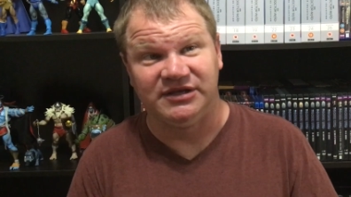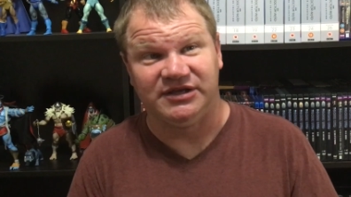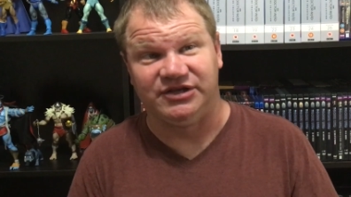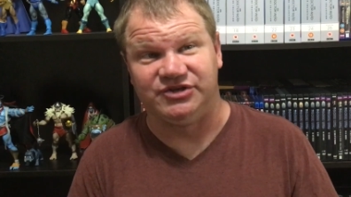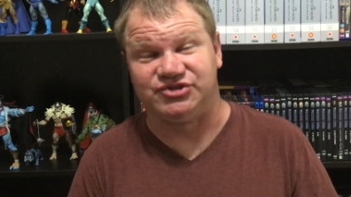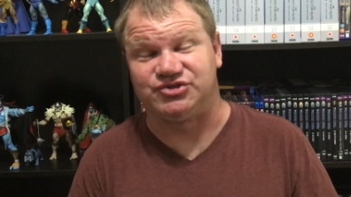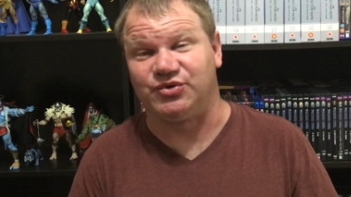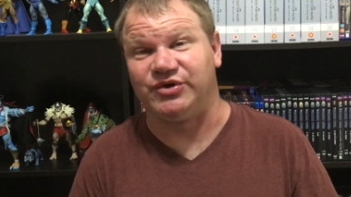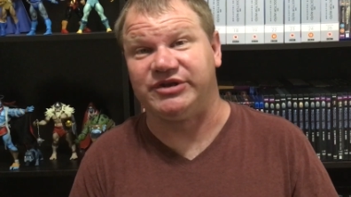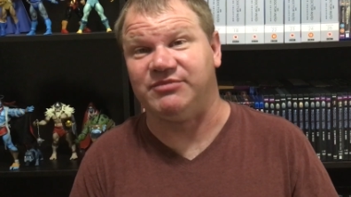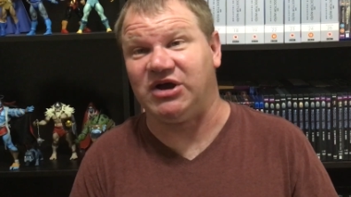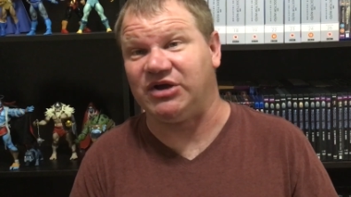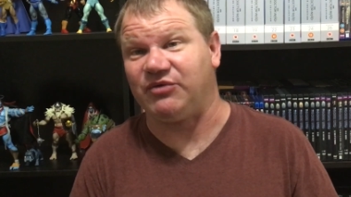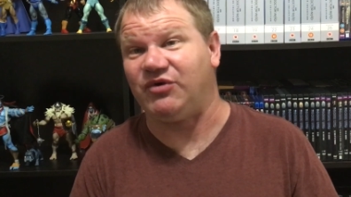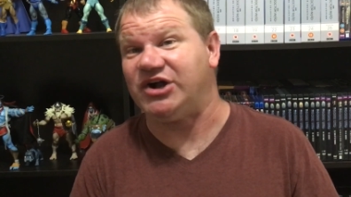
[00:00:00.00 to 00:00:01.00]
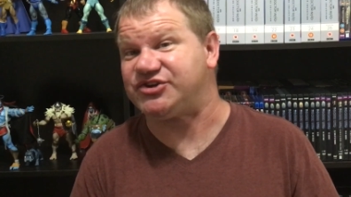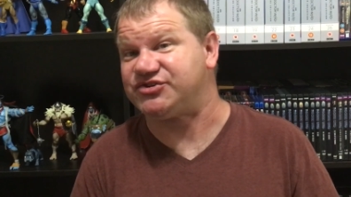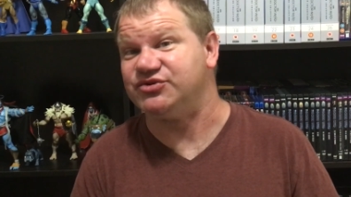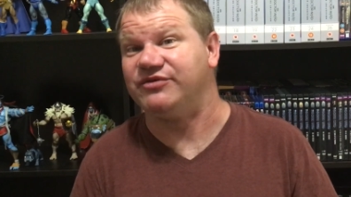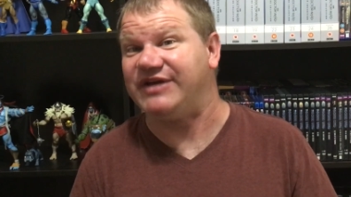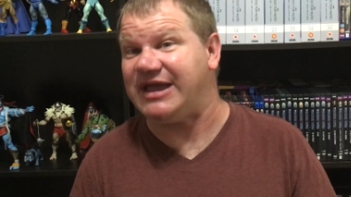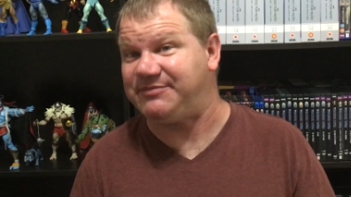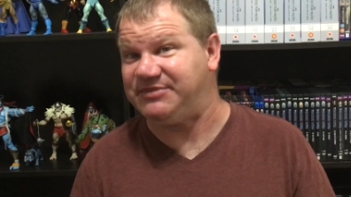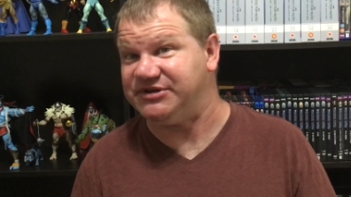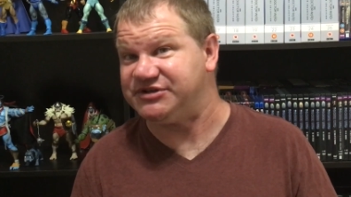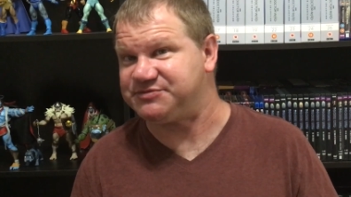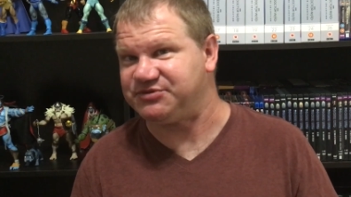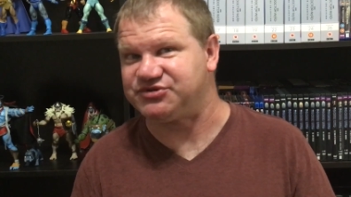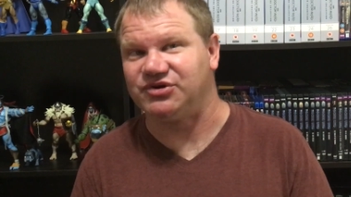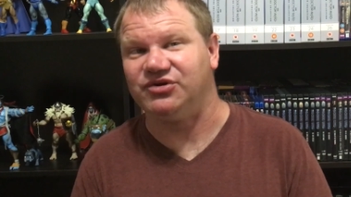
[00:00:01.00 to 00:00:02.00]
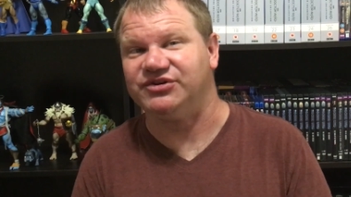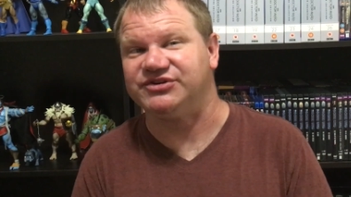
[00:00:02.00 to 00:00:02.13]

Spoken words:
enjoyed my watch through of Happiness Patrol.